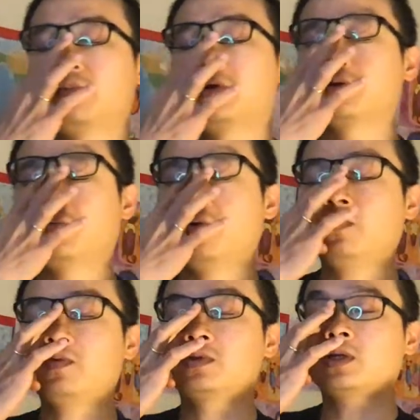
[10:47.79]
Because phone
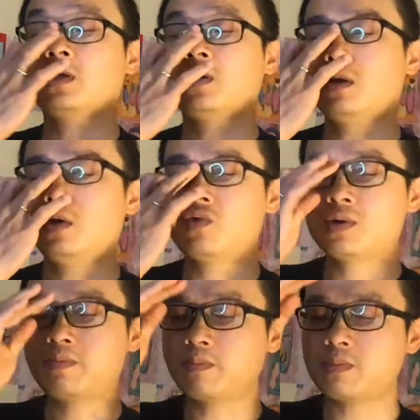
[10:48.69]
Fu is the
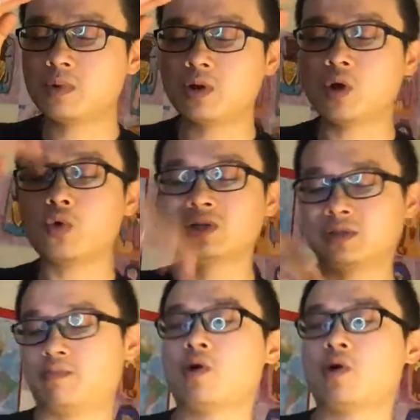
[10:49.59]
lowest